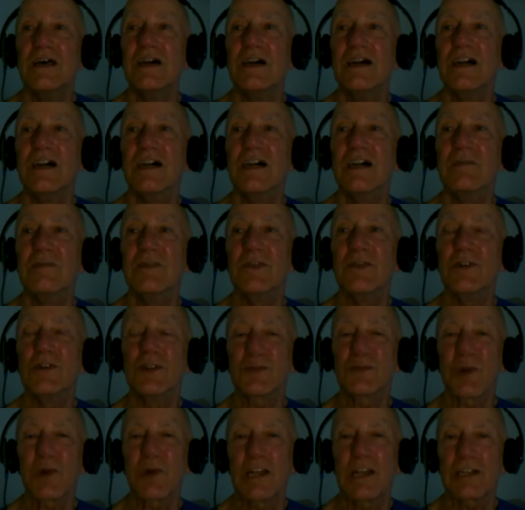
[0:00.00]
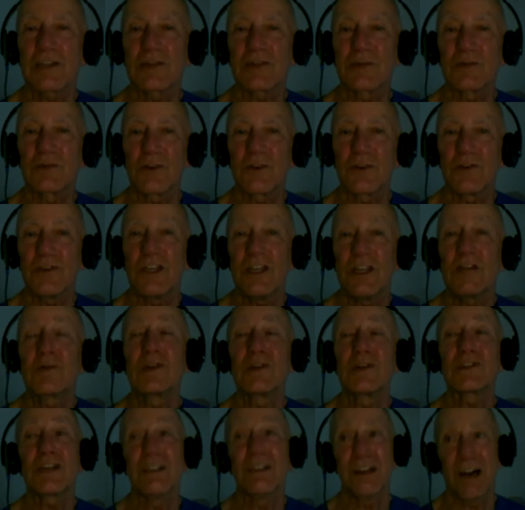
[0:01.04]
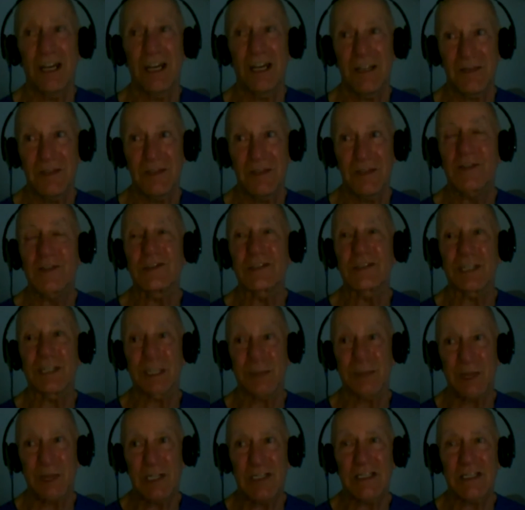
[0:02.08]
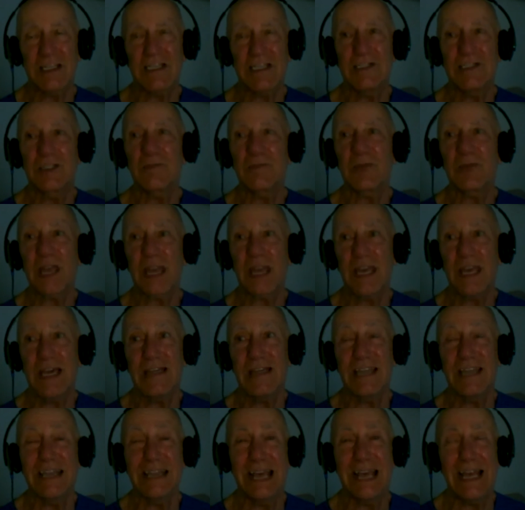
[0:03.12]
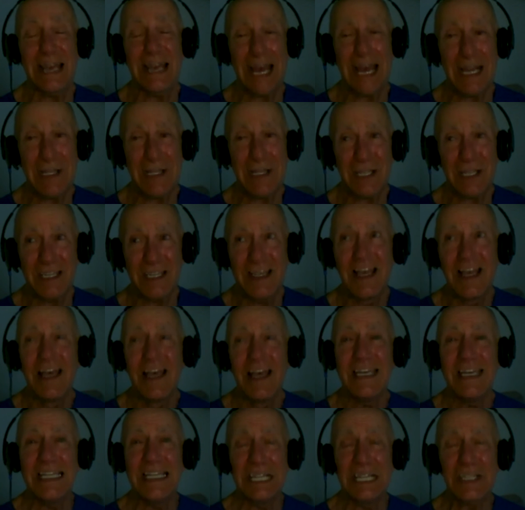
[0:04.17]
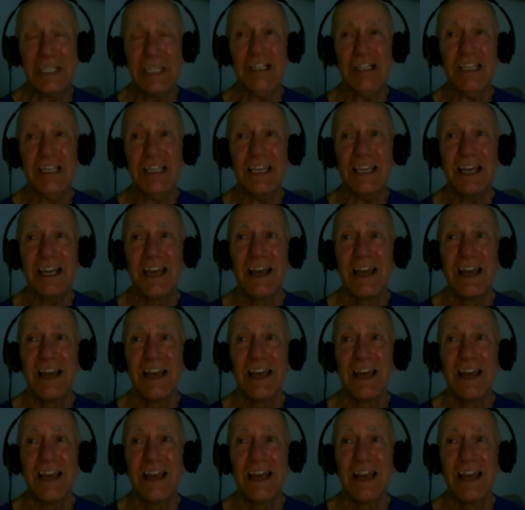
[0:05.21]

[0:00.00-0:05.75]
um, those products were, there was a lot of interest, especially in Japan, and actually initially